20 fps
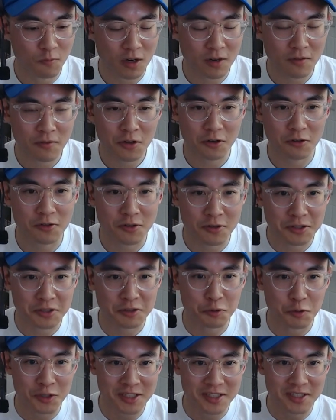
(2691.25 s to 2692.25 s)
Whenever you're
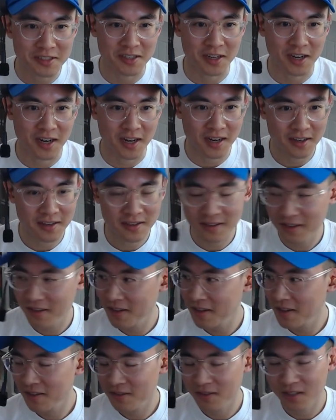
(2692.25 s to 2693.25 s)
doing design,
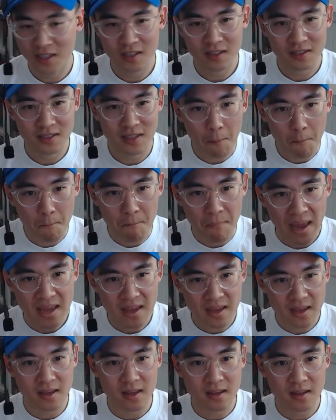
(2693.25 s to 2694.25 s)
the
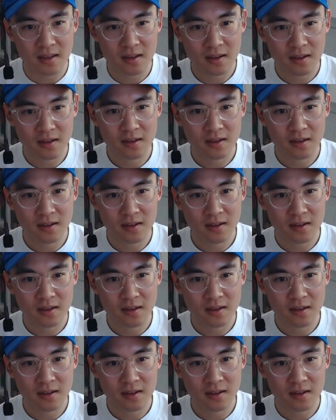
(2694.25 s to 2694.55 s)
making,